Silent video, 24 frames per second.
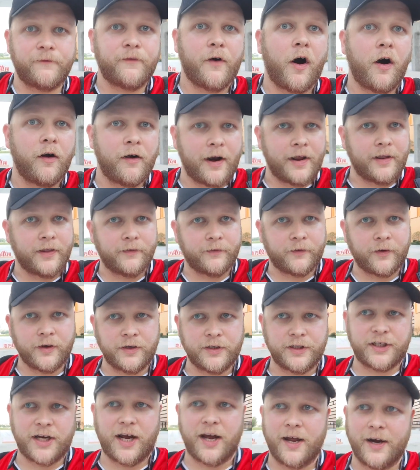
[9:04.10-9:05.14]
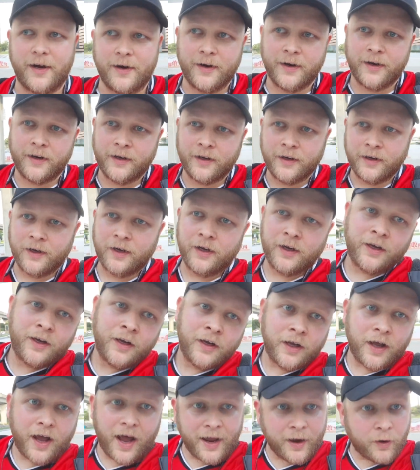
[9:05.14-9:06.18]
far end of Kunshan,
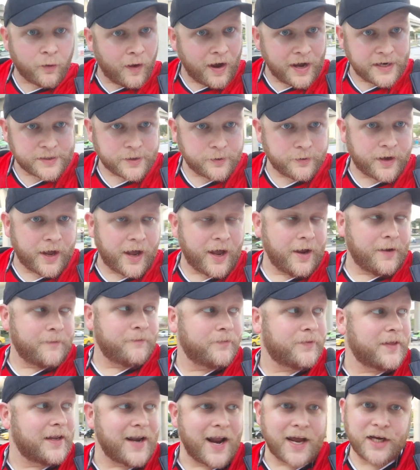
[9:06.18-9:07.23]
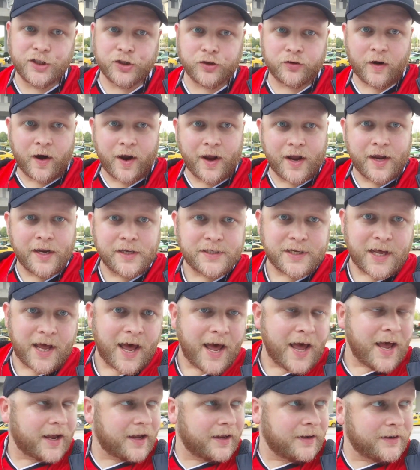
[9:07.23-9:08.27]
8 kuai is okay. They're nice trains, they're
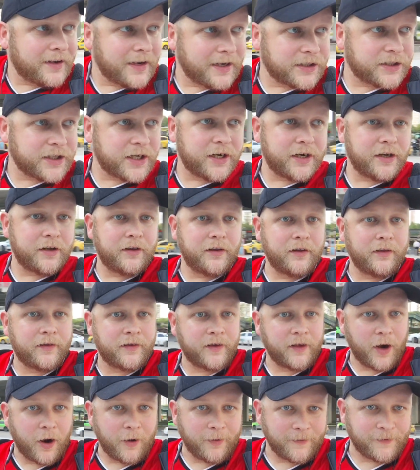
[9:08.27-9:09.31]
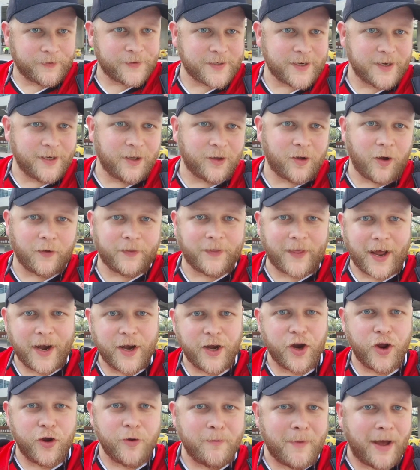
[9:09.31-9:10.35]
air conditioned, you know, they've still got that
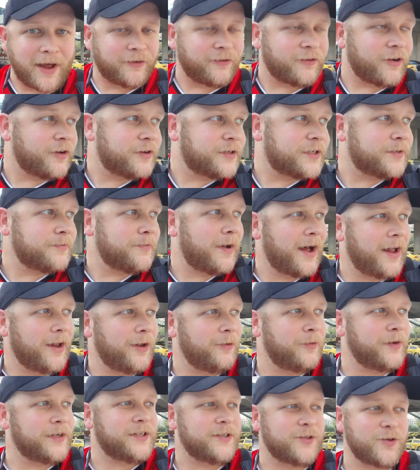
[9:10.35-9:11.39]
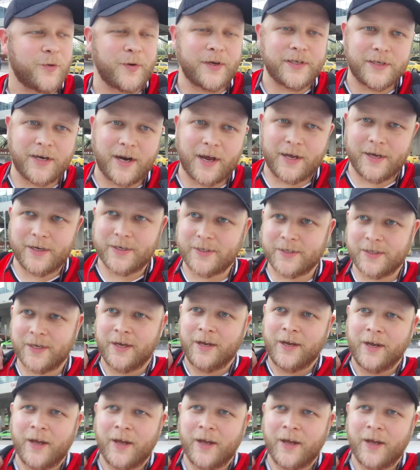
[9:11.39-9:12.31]
new metro smell, which is always nice.